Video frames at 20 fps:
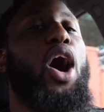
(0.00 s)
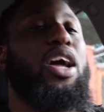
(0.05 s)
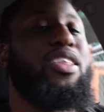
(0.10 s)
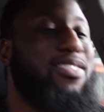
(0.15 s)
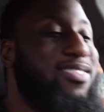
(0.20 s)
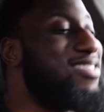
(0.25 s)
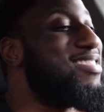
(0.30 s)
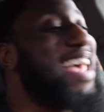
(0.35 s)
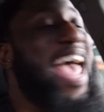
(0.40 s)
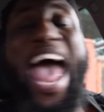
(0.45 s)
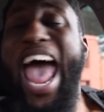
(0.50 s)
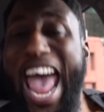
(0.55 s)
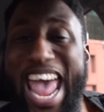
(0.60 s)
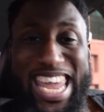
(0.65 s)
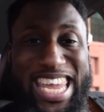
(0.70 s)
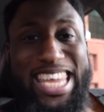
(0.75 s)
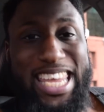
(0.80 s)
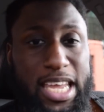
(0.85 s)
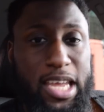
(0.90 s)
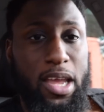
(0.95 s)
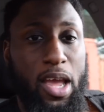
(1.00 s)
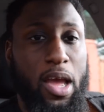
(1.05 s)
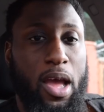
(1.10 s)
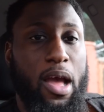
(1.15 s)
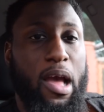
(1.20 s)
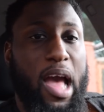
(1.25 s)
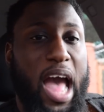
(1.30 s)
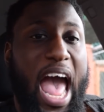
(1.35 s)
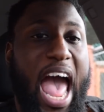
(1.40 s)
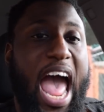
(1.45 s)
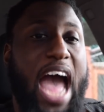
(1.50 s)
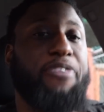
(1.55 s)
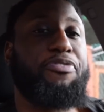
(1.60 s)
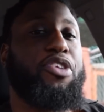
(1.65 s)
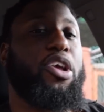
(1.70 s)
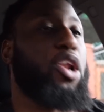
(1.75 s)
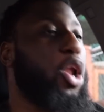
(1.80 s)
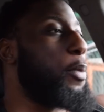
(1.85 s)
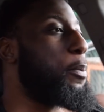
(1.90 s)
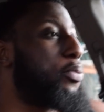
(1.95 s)
a day
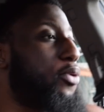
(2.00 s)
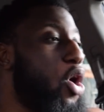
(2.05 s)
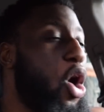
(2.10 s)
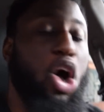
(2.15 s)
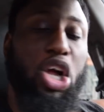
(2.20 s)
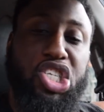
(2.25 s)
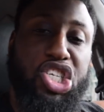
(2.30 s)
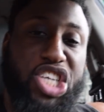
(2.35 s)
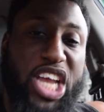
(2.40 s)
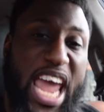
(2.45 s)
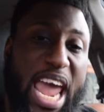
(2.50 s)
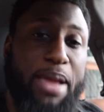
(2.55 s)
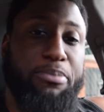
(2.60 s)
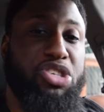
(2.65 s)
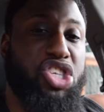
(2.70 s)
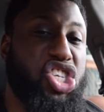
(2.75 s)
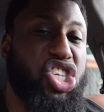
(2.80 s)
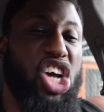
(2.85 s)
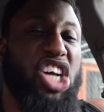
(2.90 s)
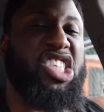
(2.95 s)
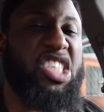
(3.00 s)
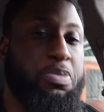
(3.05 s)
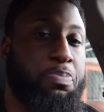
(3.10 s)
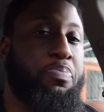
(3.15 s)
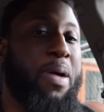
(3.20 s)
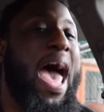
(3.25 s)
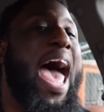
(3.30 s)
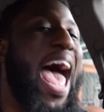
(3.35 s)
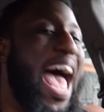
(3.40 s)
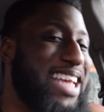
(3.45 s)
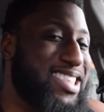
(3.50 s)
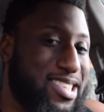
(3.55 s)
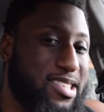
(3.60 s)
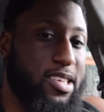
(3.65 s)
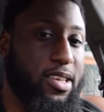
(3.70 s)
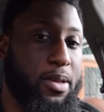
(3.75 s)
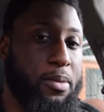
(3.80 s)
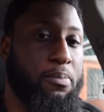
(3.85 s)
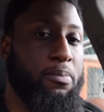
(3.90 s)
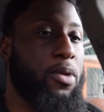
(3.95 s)
after LeBron James just
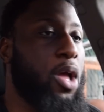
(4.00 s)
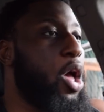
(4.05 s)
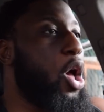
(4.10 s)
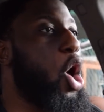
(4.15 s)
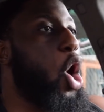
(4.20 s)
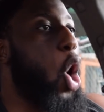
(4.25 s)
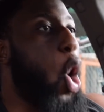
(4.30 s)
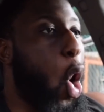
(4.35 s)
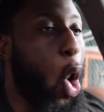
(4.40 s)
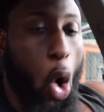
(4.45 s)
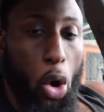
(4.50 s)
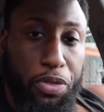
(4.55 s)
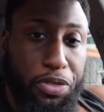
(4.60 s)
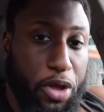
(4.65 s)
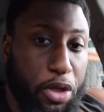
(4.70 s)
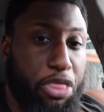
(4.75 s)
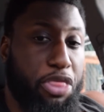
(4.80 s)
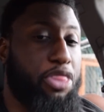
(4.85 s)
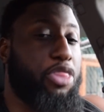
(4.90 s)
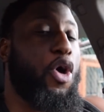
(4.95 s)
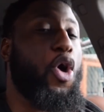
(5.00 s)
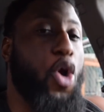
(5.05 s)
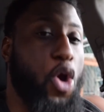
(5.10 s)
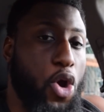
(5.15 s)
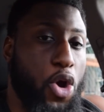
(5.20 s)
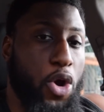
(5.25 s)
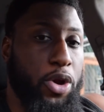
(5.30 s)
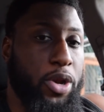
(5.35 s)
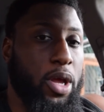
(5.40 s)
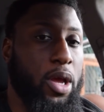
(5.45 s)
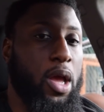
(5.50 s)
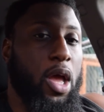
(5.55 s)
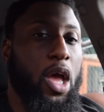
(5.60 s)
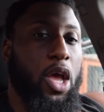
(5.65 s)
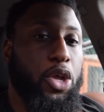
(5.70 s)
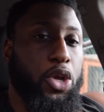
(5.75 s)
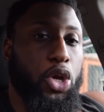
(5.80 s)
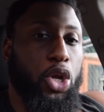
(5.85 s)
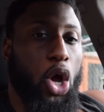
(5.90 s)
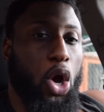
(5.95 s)
passed him on the third,
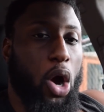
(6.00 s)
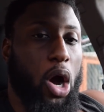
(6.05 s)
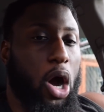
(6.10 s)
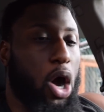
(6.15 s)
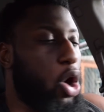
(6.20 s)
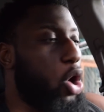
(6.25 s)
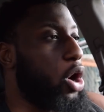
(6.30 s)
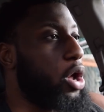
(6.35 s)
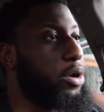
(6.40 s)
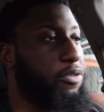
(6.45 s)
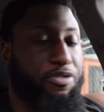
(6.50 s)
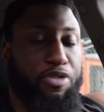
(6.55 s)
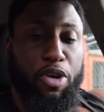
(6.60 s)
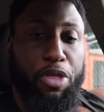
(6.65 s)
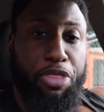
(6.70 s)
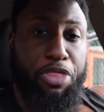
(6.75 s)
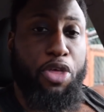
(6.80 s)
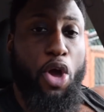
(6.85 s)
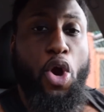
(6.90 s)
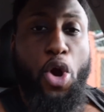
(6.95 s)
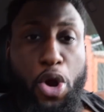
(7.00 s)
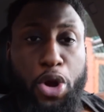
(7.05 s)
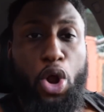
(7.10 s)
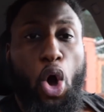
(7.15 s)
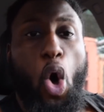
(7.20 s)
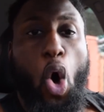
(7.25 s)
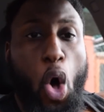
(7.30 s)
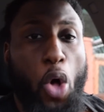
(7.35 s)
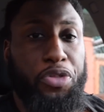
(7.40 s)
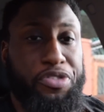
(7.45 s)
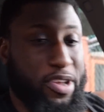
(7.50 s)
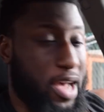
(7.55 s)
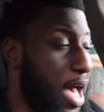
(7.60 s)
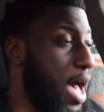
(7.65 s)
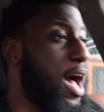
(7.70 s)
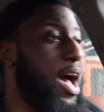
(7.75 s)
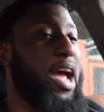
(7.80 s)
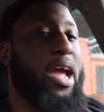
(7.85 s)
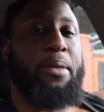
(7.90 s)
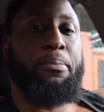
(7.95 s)
you know, uh, uh for third all
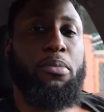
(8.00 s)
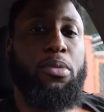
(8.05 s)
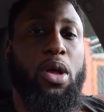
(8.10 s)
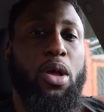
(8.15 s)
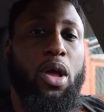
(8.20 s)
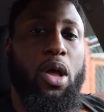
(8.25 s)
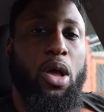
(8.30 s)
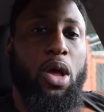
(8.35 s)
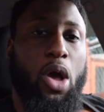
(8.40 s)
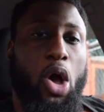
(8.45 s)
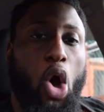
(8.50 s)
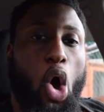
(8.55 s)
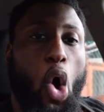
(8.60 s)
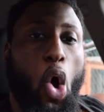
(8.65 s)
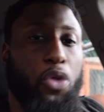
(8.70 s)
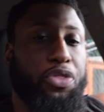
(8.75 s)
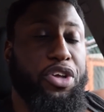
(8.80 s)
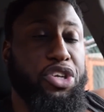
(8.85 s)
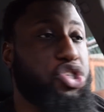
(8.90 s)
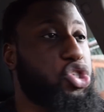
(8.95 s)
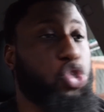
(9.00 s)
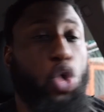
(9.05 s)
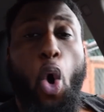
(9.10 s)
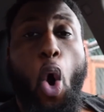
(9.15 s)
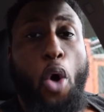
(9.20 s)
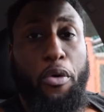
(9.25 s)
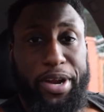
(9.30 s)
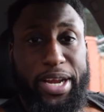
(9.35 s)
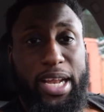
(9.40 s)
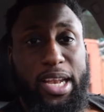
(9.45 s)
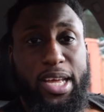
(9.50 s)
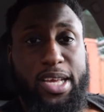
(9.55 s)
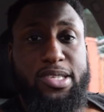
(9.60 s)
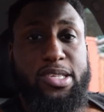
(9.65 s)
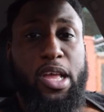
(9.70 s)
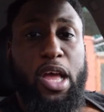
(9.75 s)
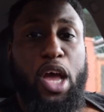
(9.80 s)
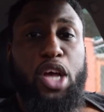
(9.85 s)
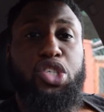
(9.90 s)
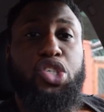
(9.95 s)
time on the scoring
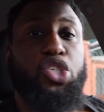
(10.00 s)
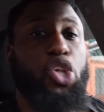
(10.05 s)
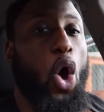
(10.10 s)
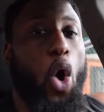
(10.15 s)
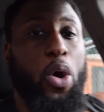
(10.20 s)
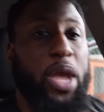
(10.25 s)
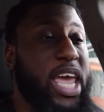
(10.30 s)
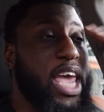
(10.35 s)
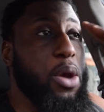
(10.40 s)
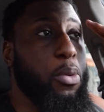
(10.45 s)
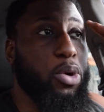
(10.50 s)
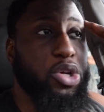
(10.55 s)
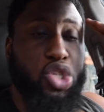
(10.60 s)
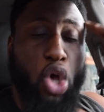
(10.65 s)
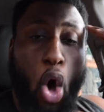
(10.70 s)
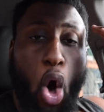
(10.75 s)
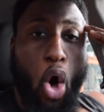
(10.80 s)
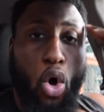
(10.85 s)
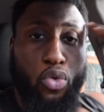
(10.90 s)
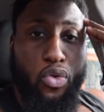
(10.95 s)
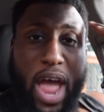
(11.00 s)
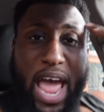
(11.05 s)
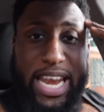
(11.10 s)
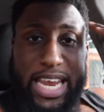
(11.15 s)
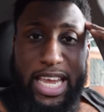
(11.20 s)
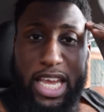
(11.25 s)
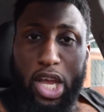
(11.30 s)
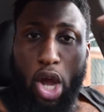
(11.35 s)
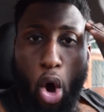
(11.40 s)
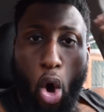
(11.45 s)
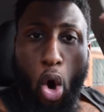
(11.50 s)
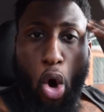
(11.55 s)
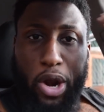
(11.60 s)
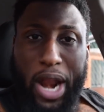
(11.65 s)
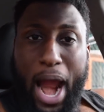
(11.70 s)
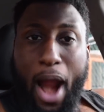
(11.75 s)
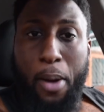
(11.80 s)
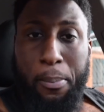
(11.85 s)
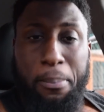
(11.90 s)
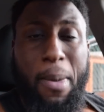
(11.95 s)
list. So he was already
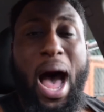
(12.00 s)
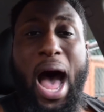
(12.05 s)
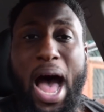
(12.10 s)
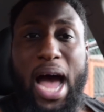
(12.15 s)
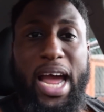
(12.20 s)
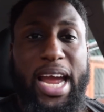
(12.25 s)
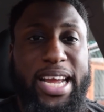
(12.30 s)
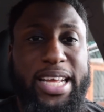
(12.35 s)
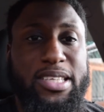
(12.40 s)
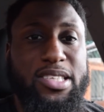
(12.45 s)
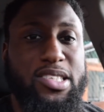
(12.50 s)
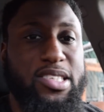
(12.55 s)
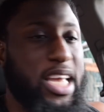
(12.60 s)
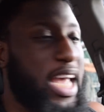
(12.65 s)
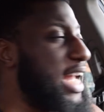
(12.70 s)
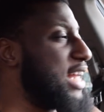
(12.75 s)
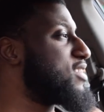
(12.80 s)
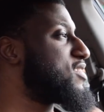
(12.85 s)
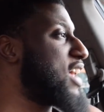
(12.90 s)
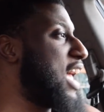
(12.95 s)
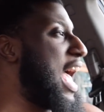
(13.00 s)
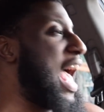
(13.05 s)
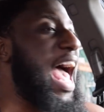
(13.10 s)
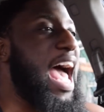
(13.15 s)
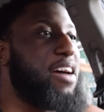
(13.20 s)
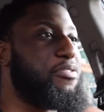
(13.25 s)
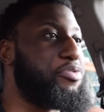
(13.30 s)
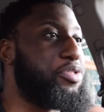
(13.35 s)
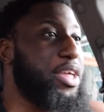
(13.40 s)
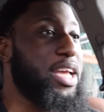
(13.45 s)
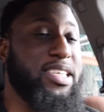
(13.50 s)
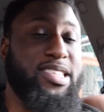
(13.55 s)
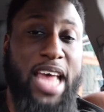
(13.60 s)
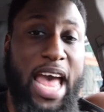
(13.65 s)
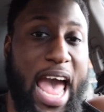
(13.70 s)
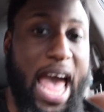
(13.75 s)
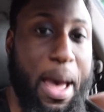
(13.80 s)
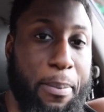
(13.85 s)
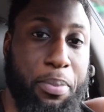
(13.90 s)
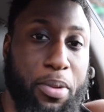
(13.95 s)
on our minds. And to have
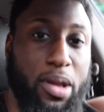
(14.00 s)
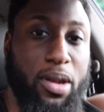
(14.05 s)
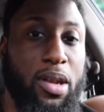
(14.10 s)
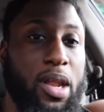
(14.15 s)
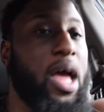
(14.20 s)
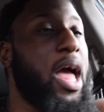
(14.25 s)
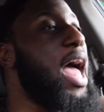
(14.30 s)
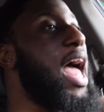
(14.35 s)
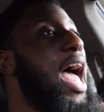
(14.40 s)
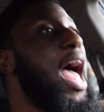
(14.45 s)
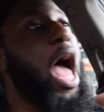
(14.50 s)
this happen,